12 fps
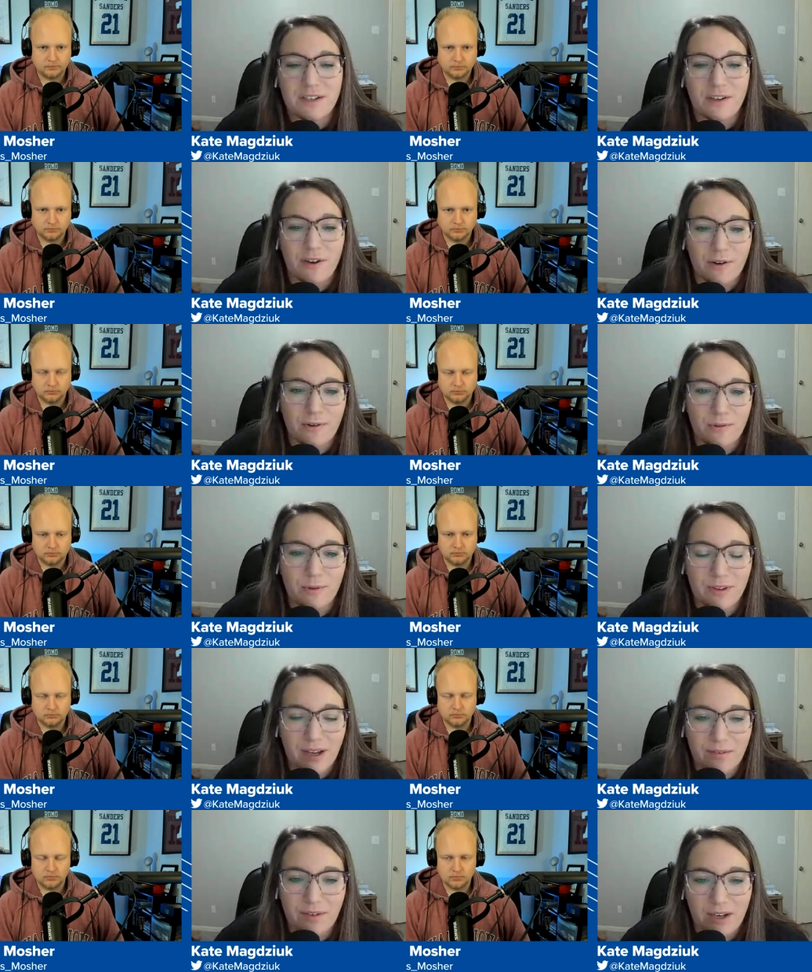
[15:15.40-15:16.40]
Speaker 1: to note with
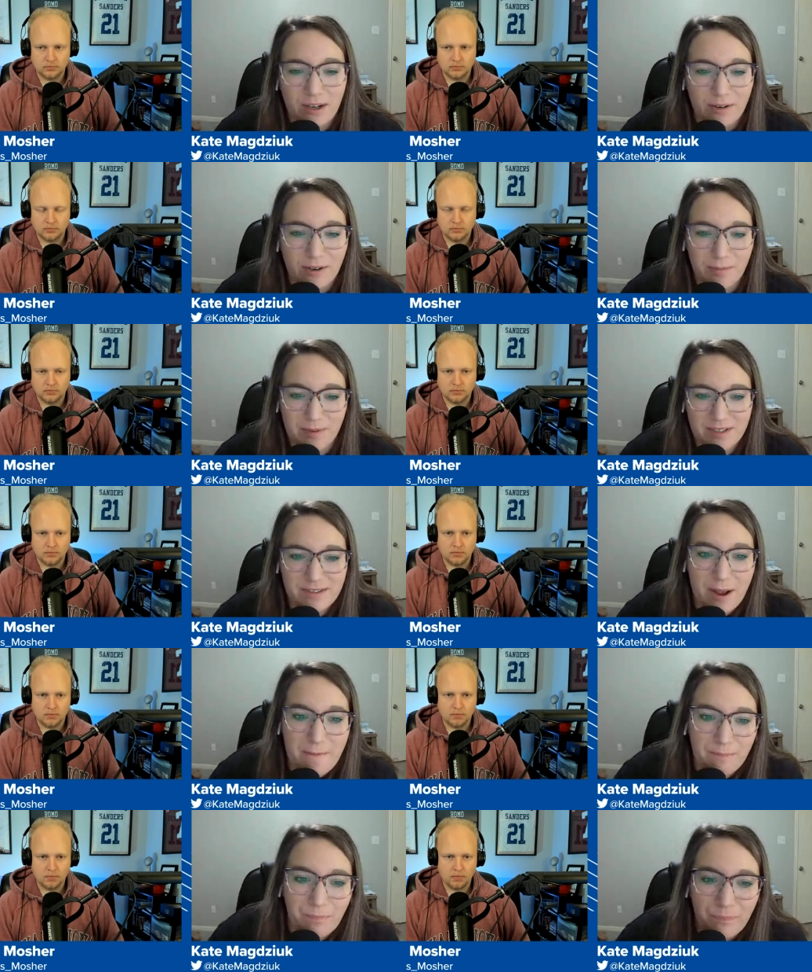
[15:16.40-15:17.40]
Evan Engram is
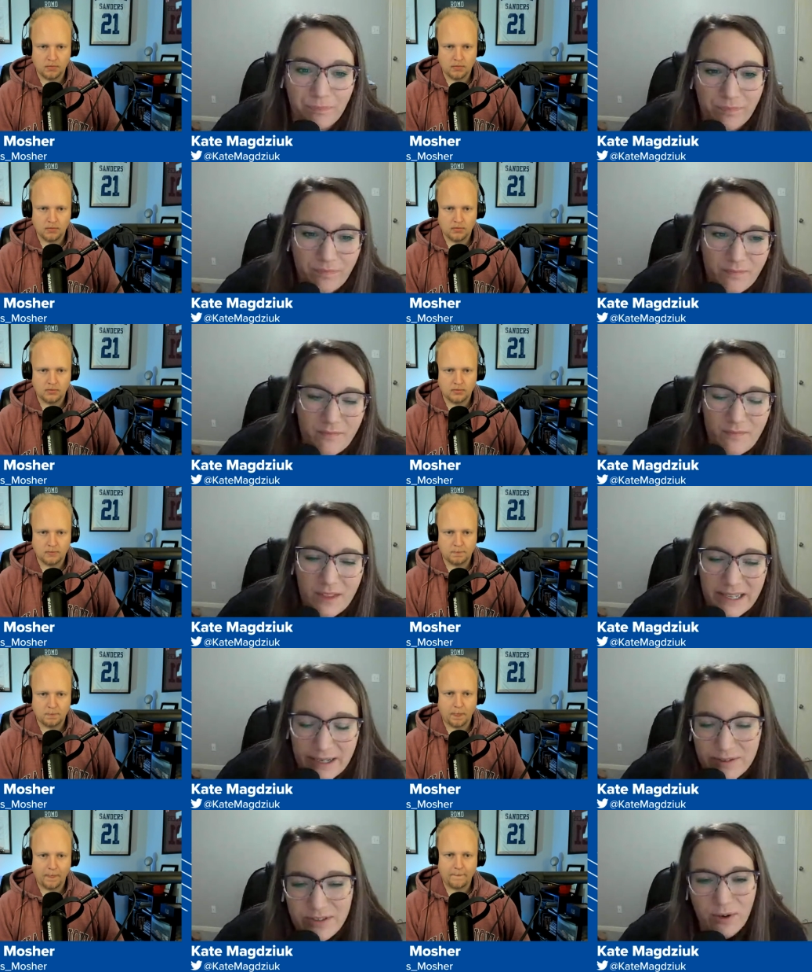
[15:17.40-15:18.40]
that
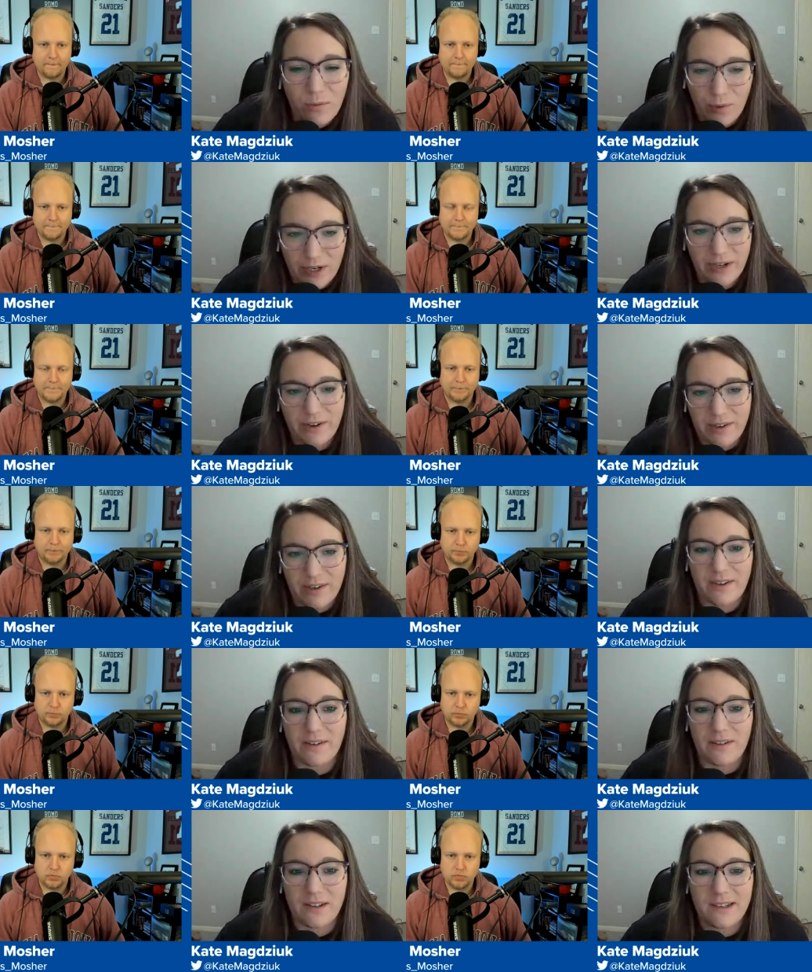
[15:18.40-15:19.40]
he was on a one year
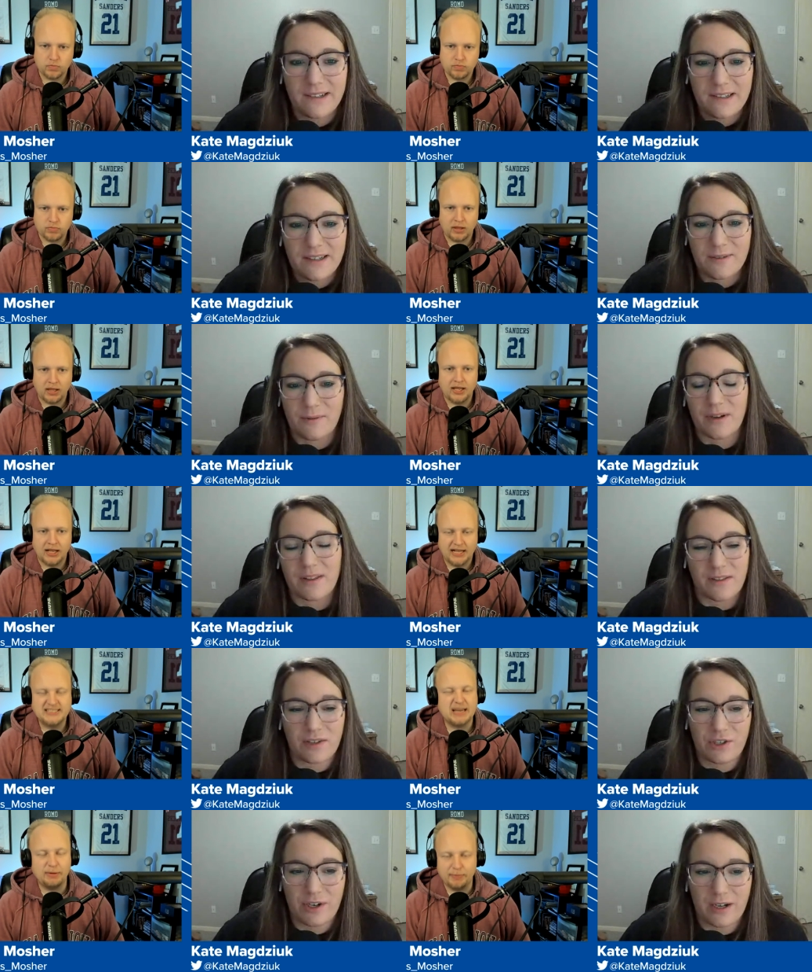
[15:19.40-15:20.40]
deal with he's
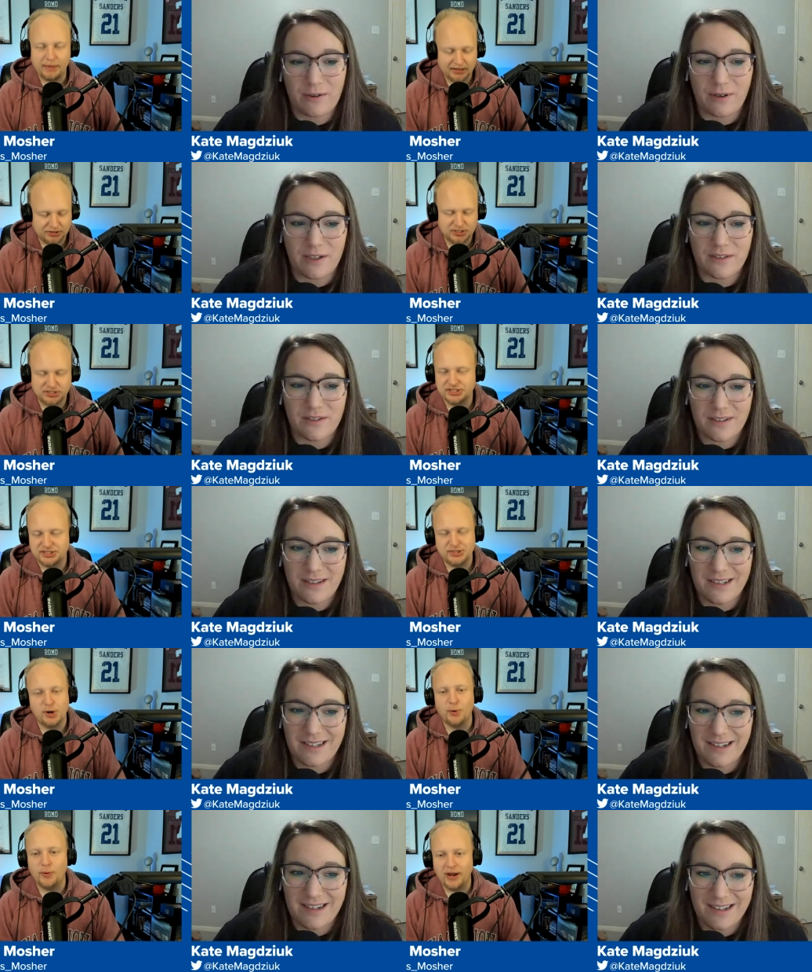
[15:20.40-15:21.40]
coming Jaguars. back. There's
Speaker 2: just
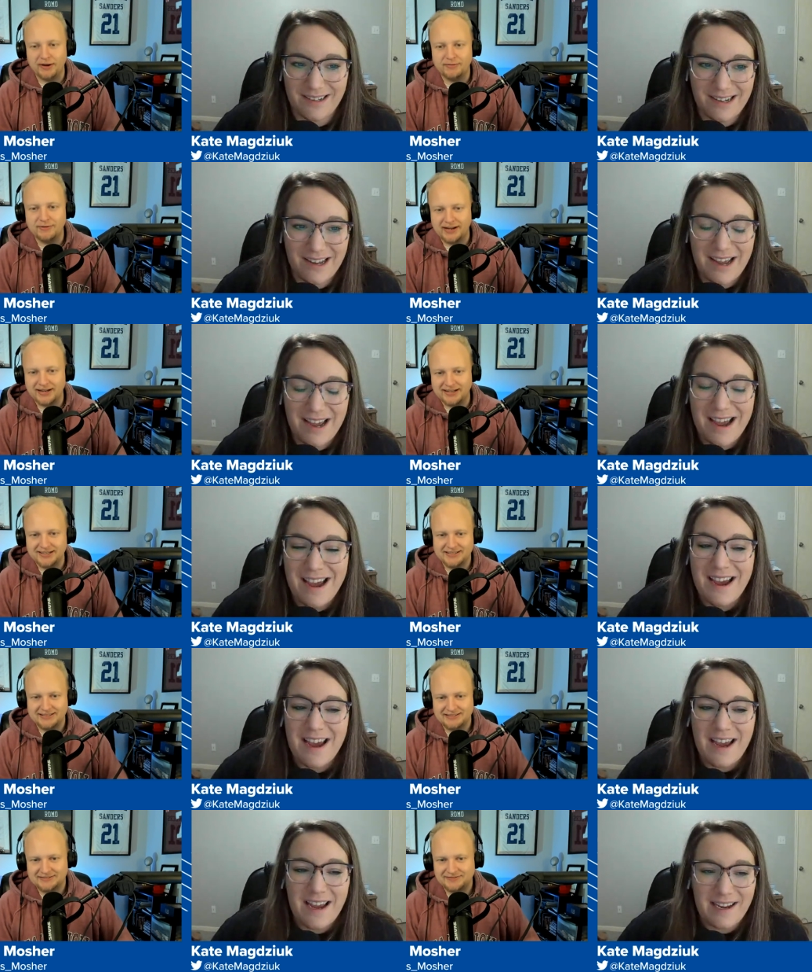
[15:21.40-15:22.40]
no way, right?
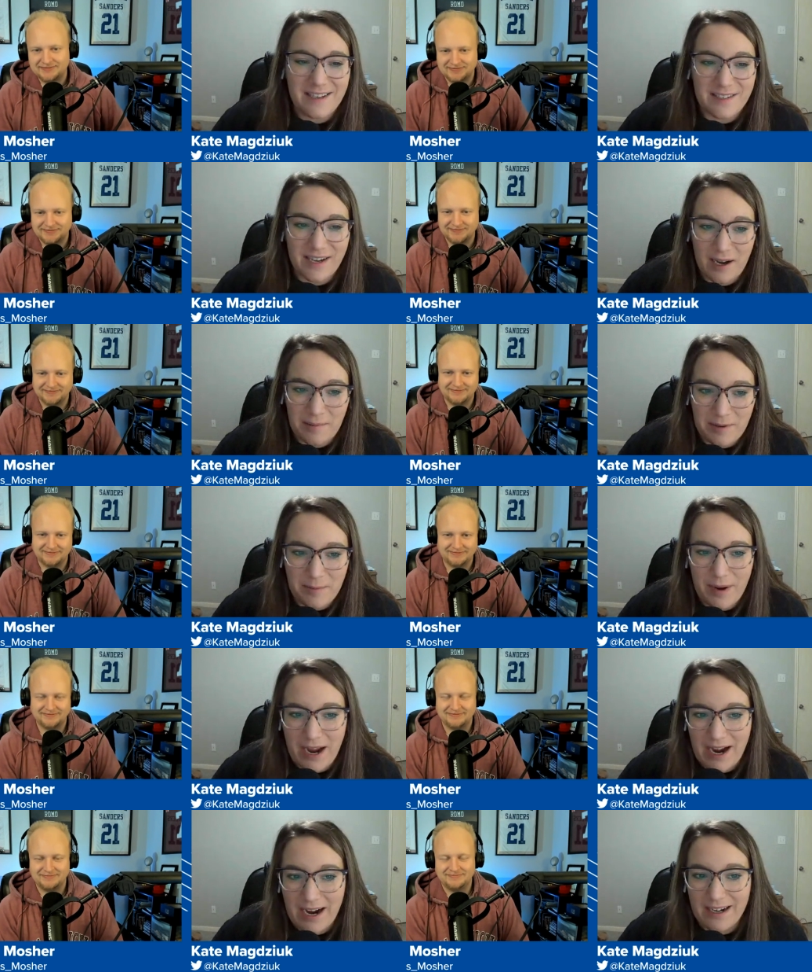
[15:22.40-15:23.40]
Speaker 1: He's coming
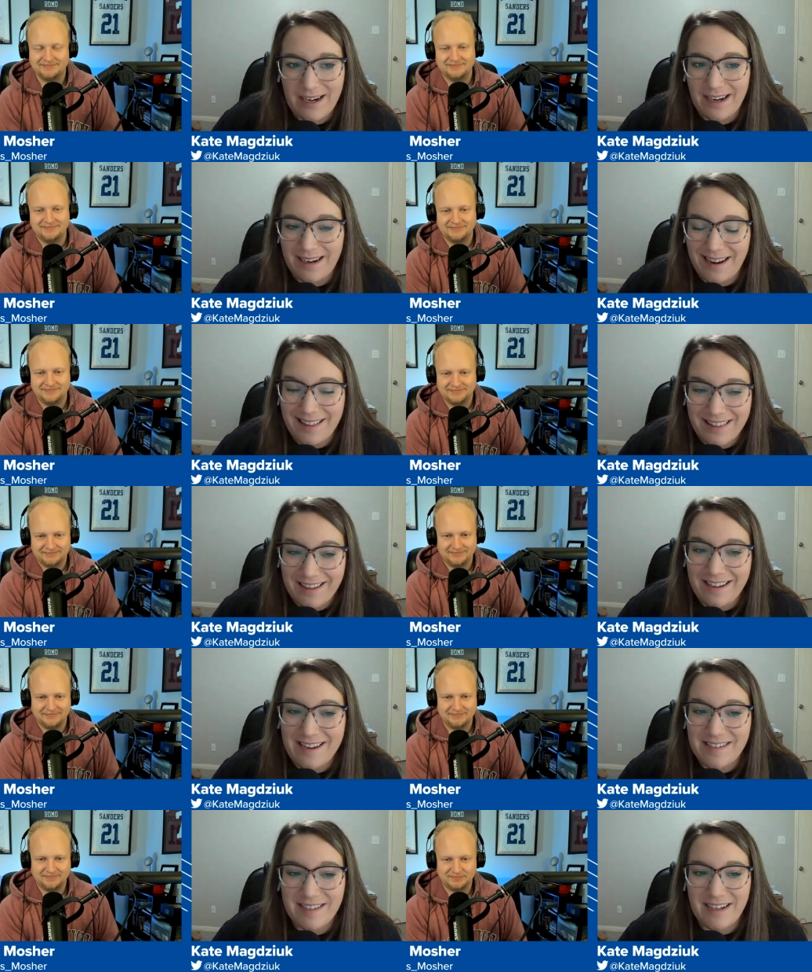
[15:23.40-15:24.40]
back, and I think
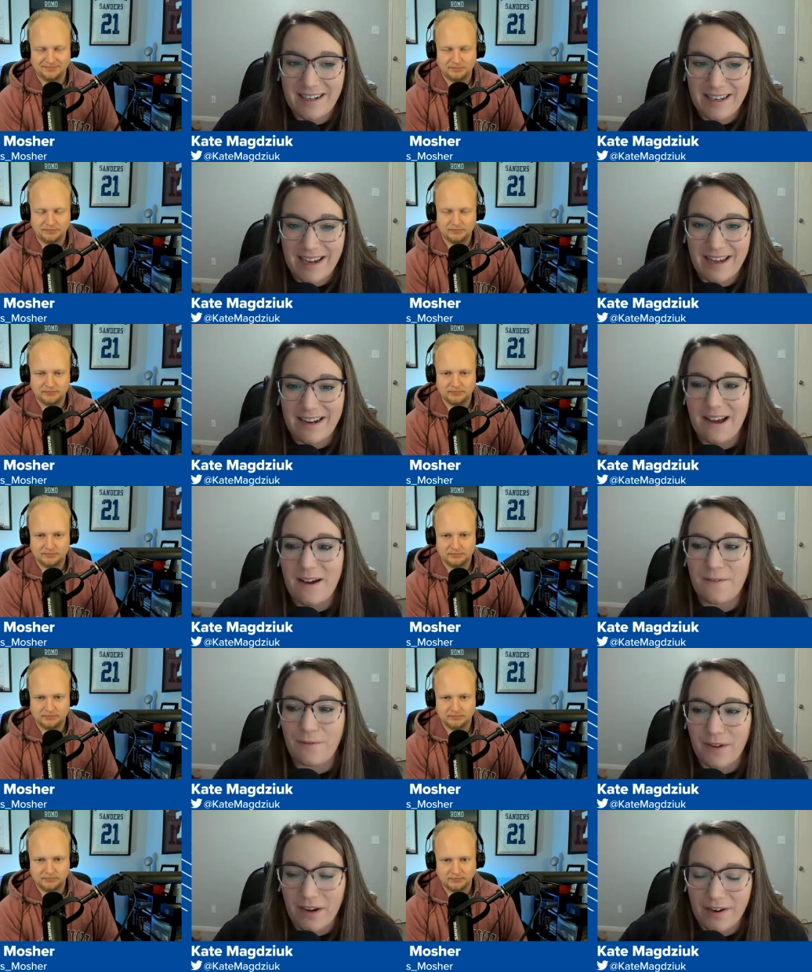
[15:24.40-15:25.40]
he's gonna get a
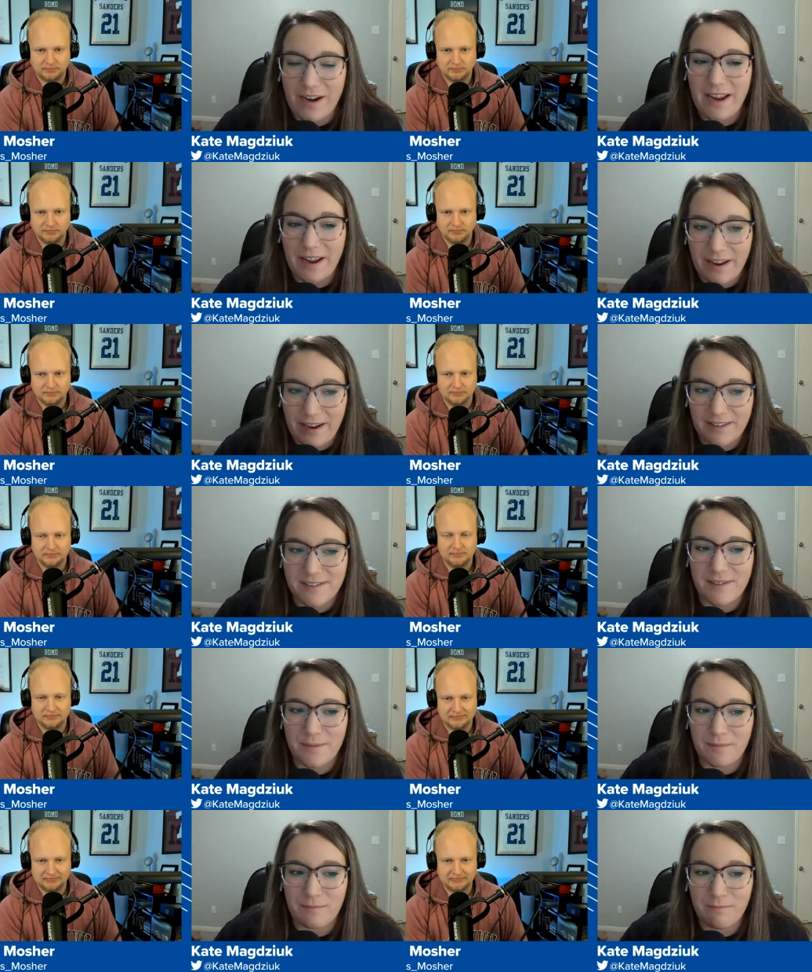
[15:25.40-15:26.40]
very
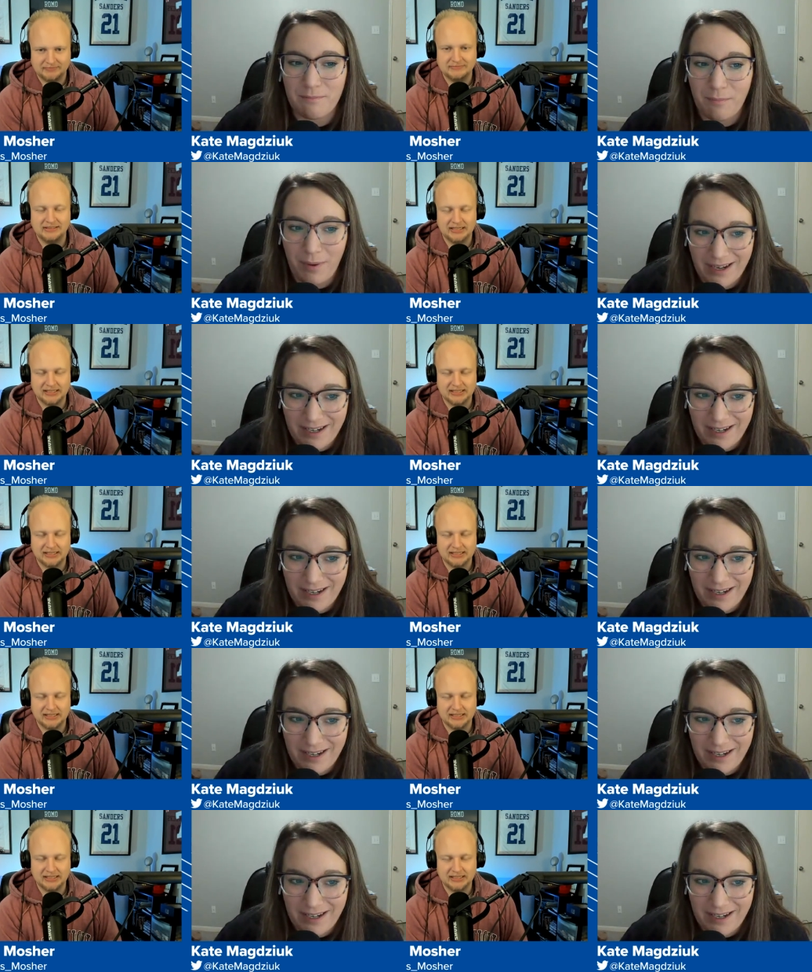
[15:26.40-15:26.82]
handsome yes.